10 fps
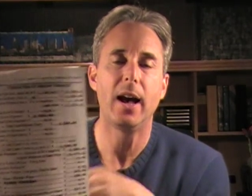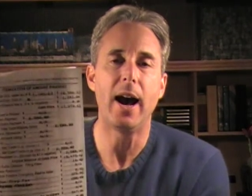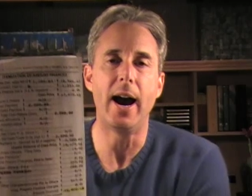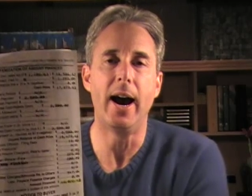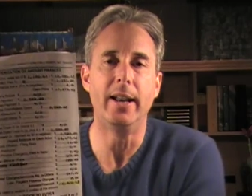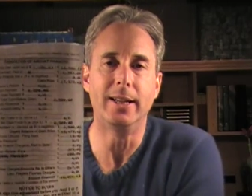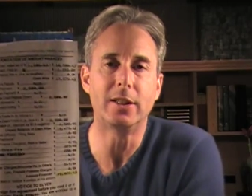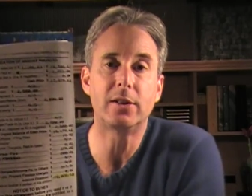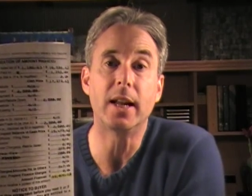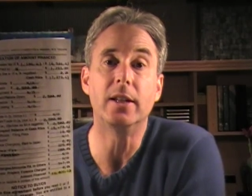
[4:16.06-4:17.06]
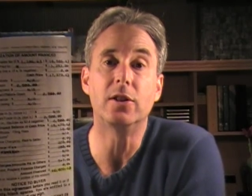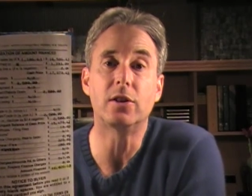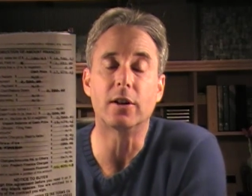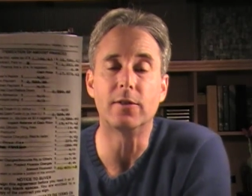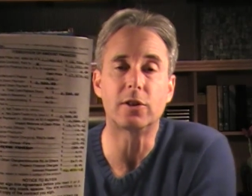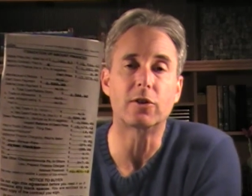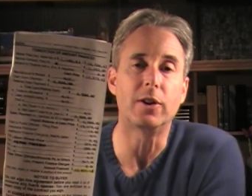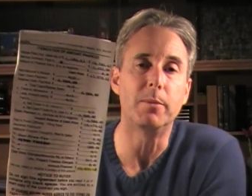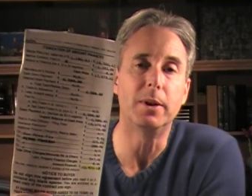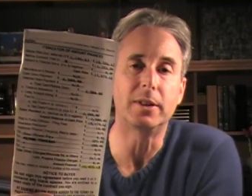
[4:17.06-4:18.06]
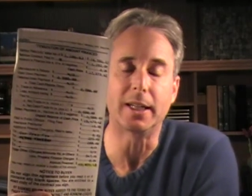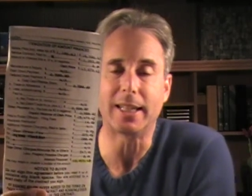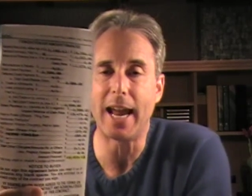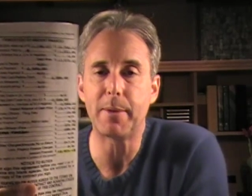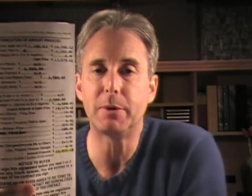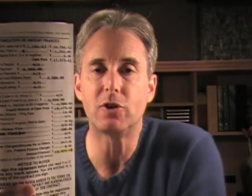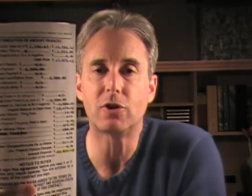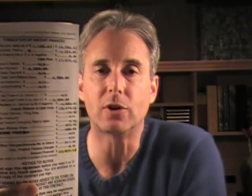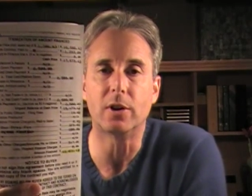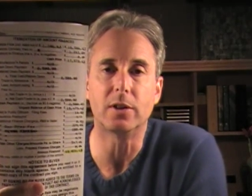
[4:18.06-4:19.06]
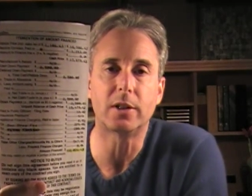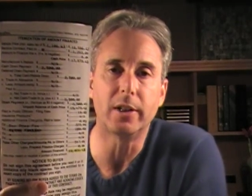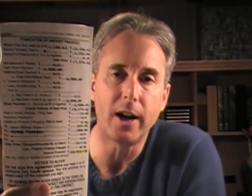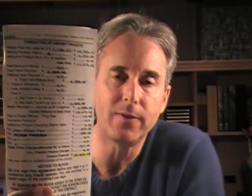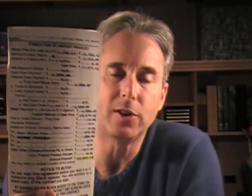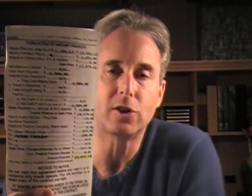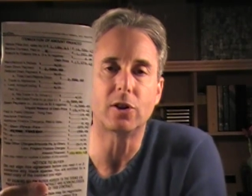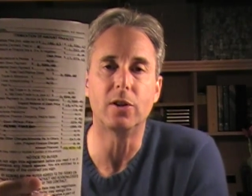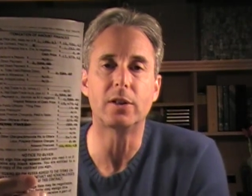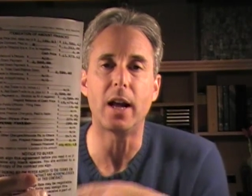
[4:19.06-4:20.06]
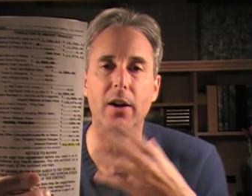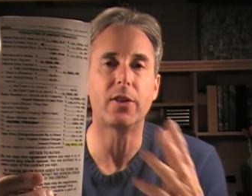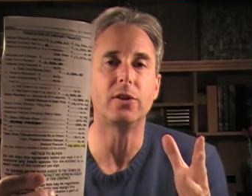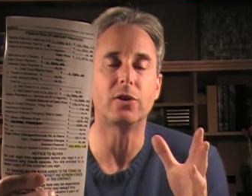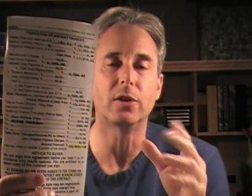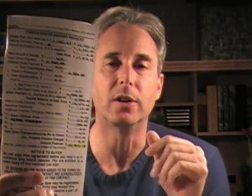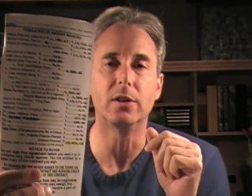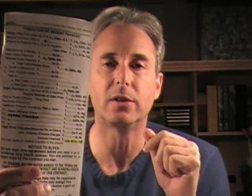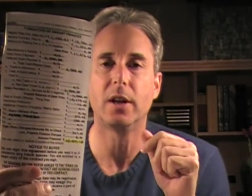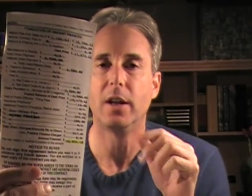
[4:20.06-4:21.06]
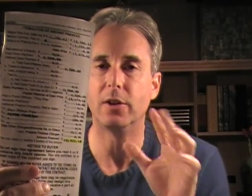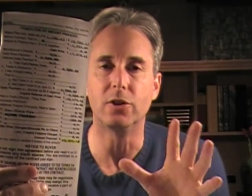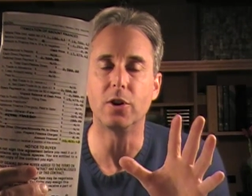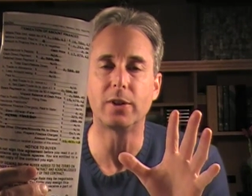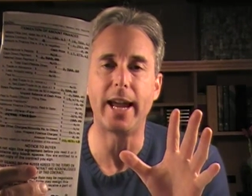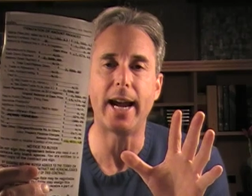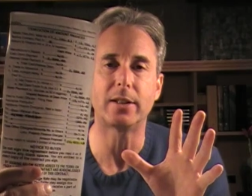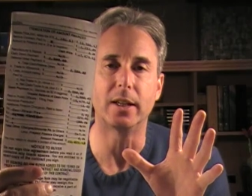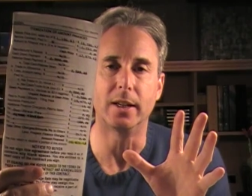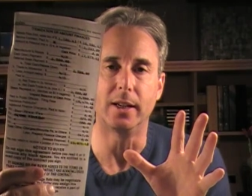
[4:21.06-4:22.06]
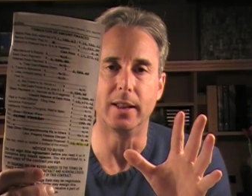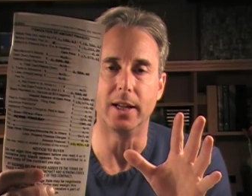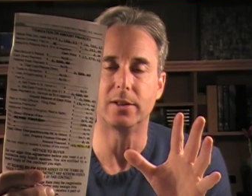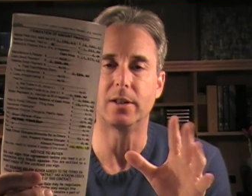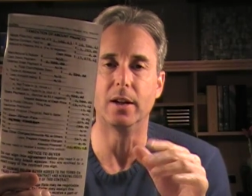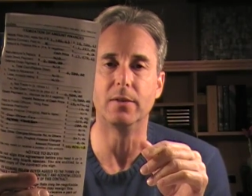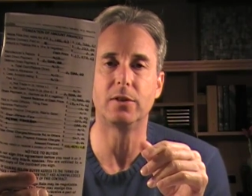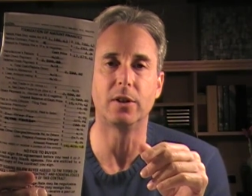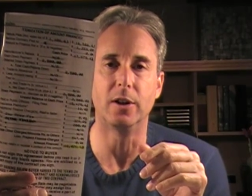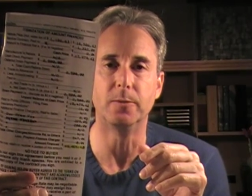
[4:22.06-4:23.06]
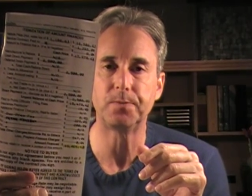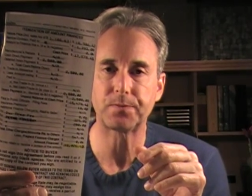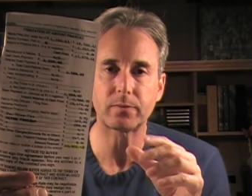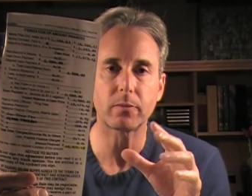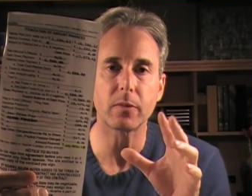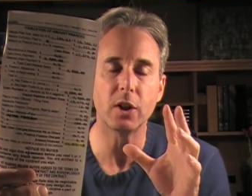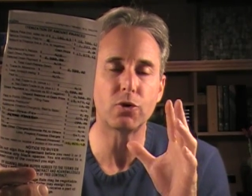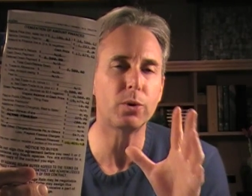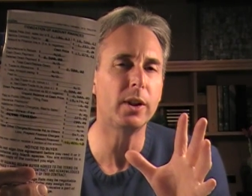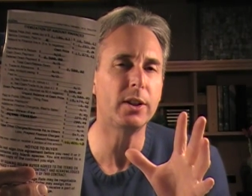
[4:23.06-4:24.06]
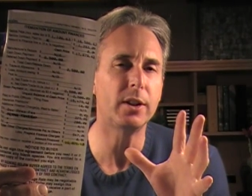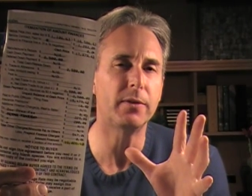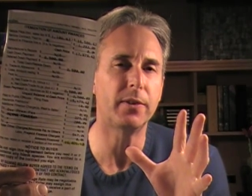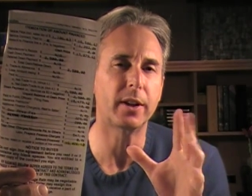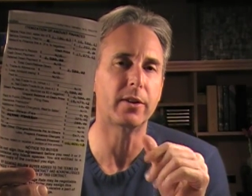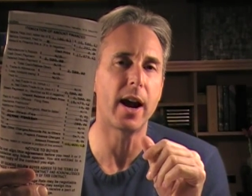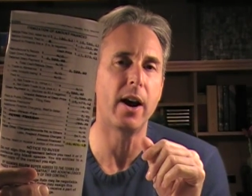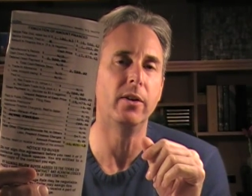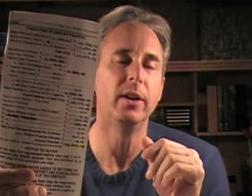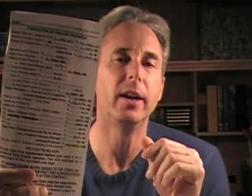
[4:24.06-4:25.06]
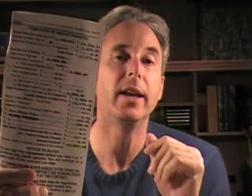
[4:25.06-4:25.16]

on extended service agreements, on gap insurance, life insurance, health insurance. There's no tax on any of that stuff. So it's real easy to figure out